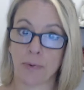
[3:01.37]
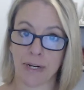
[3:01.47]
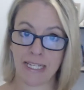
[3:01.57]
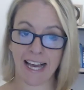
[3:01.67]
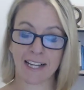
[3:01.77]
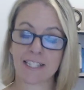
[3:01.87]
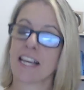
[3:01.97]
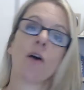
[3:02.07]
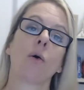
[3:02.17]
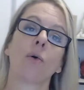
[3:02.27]
printout.
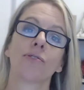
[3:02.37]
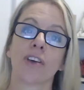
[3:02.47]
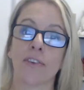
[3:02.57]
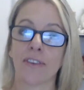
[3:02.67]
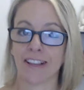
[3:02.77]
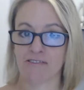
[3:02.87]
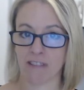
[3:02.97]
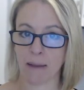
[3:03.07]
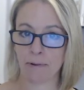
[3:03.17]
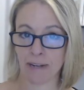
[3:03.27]
Also,
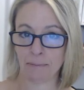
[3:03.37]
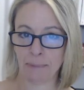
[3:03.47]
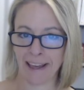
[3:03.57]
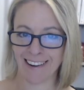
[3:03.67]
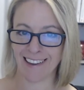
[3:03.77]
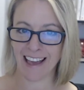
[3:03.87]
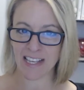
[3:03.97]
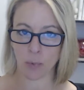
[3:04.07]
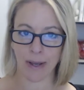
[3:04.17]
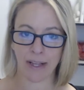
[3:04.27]
grab a red pen
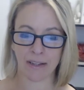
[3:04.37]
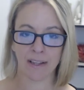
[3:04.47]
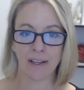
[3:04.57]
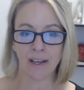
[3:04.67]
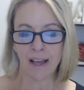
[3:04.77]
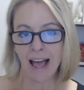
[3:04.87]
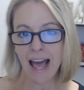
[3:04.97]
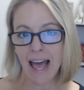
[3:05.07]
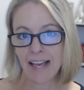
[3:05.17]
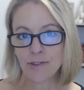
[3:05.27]
as well.
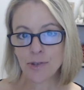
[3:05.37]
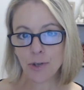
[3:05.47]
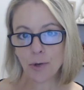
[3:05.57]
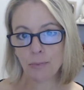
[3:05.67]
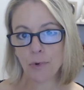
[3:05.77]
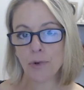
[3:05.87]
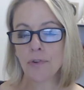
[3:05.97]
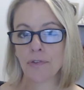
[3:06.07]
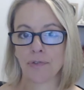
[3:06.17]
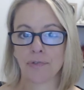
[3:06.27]
As you
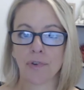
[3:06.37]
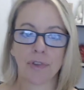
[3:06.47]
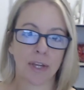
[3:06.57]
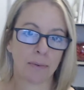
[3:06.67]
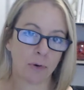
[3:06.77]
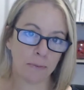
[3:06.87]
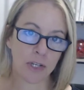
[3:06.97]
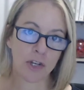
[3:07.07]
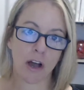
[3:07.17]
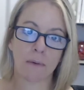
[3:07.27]
move through the
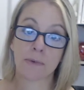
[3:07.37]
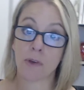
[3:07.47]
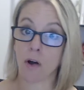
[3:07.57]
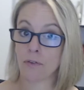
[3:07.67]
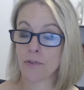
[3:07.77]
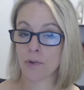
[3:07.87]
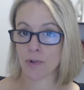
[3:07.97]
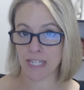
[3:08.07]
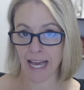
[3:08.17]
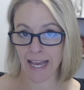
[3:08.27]
appointment times of
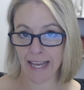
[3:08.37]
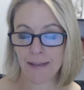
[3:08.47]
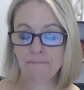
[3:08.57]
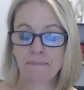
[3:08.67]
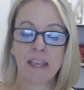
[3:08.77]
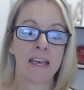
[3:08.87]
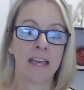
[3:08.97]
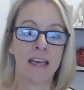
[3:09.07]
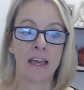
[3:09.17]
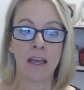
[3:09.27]
your day,
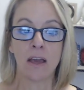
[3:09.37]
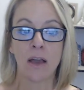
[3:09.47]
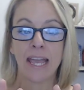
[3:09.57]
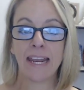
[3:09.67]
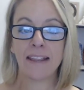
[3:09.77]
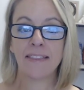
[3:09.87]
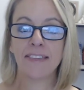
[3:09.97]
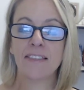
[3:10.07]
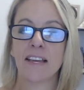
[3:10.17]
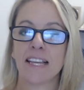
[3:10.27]

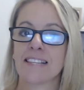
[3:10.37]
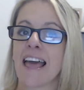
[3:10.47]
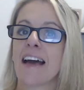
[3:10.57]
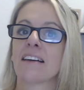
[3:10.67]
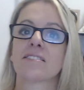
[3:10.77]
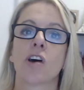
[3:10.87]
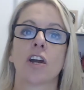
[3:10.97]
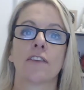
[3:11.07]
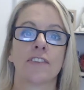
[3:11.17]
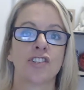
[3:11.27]
anything that is
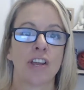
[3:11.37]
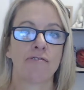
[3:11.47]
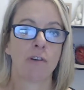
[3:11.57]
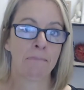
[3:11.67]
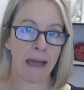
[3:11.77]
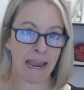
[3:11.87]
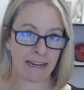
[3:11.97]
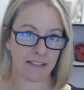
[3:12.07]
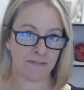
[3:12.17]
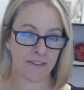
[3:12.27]
outside of a general
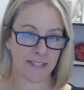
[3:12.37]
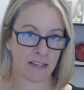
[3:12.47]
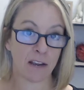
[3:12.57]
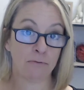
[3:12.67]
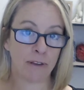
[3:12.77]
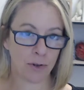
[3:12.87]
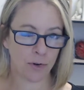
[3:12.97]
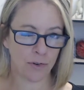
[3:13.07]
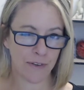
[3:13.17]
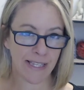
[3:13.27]
maintenance visit, a
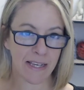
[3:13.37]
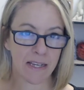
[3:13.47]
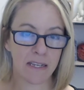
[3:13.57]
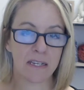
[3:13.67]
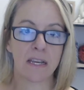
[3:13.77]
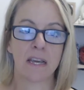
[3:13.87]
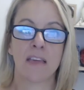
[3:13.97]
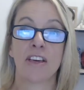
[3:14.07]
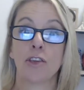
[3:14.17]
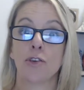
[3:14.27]
recall visit,
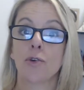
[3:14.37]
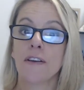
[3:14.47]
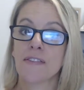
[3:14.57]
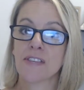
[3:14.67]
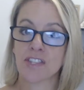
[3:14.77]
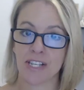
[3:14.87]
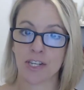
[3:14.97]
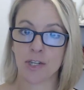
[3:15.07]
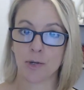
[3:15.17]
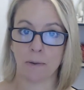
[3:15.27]
that you have
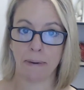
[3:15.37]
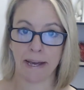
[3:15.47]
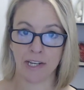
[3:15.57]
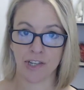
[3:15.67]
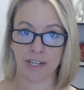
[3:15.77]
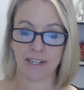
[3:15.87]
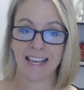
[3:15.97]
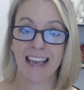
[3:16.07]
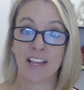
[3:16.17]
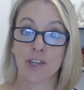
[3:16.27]
suggested to a patient,
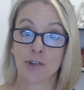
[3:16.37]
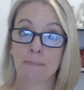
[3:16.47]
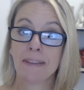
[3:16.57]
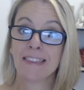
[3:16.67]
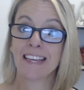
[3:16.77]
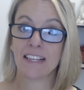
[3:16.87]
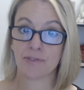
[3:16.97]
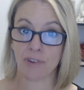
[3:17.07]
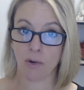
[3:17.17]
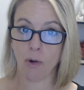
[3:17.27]
treatment that
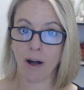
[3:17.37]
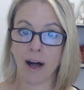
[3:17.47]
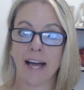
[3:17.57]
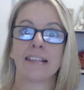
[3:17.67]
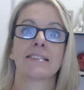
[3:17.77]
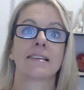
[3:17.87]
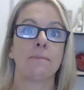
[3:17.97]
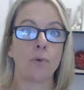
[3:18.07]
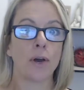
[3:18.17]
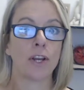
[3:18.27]
is required at
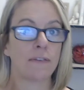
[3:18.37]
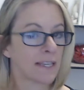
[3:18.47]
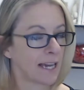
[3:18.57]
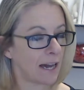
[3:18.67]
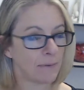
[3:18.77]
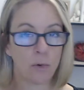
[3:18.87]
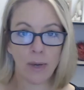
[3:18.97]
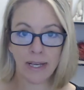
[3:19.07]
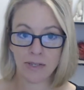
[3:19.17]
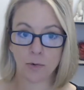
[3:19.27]
some point over the coming
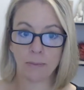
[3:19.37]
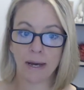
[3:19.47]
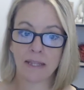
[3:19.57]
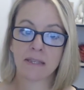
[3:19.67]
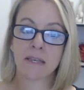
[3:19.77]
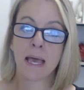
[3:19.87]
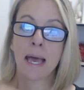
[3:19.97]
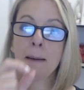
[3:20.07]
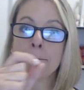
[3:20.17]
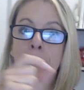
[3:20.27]
weeks or months,
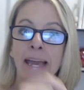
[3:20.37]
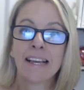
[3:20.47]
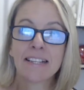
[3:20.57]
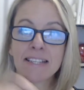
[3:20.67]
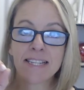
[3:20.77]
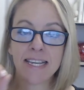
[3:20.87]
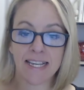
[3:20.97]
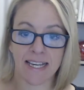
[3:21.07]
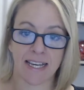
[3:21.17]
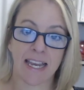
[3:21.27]
make a
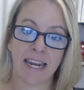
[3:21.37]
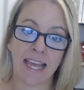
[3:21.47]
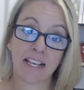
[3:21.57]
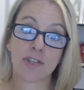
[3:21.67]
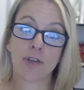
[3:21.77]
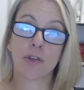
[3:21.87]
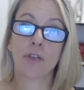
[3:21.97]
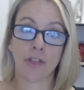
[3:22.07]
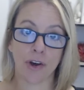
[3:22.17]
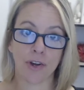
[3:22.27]
tick next to
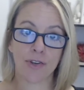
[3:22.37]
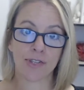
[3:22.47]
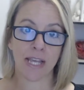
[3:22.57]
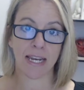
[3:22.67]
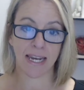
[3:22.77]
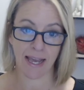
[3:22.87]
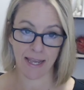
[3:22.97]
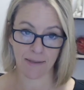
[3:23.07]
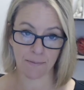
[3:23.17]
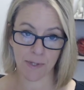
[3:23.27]
those
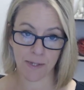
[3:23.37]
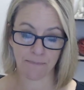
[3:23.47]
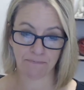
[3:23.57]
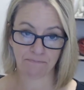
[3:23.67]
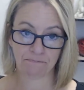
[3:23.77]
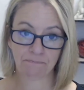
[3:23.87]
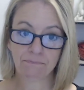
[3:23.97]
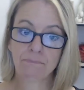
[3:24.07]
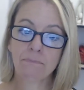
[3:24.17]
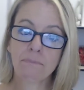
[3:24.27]
names.
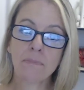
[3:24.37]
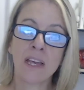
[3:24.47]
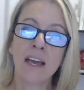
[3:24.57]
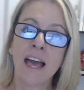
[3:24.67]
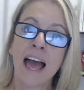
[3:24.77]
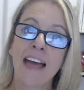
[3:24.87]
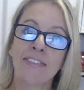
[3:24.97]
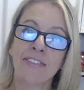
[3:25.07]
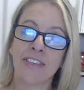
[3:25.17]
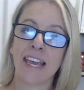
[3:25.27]

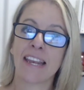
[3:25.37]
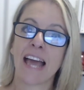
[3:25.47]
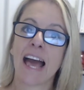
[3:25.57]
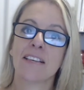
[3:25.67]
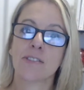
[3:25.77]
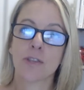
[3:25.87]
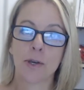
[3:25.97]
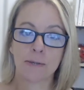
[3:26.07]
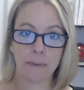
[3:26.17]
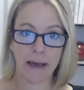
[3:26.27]
And then as
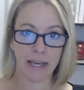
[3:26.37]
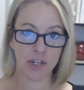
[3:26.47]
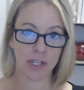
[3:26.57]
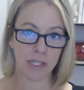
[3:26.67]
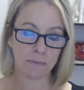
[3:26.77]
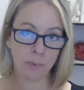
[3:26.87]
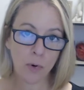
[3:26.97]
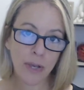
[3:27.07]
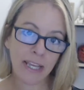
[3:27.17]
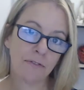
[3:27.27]
those patients
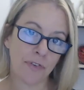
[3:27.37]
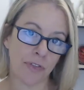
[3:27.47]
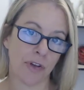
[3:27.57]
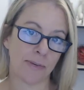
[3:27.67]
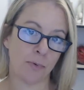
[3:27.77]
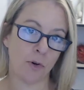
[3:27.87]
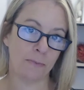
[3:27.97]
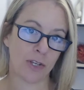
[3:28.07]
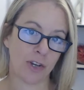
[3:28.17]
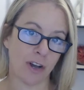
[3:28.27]
book in for those
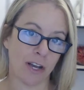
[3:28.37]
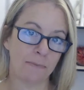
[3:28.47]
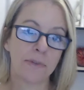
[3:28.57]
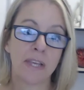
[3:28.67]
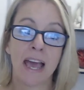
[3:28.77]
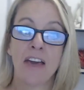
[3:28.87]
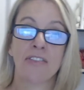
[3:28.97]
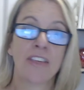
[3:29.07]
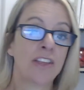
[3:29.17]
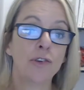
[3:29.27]
appointment times,
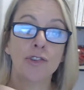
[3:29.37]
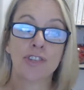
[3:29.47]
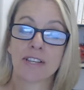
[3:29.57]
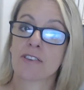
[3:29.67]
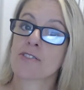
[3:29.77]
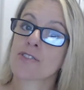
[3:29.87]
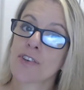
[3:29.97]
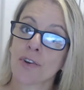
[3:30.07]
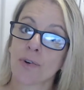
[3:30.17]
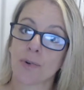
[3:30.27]
then you just
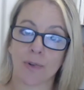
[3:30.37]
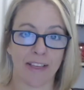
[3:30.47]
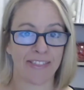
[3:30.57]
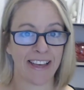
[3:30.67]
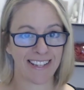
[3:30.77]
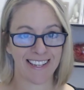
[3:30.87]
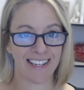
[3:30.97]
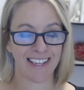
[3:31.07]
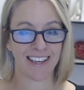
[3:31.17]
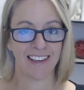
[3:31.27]
circle that
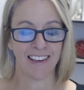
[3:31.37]
tick.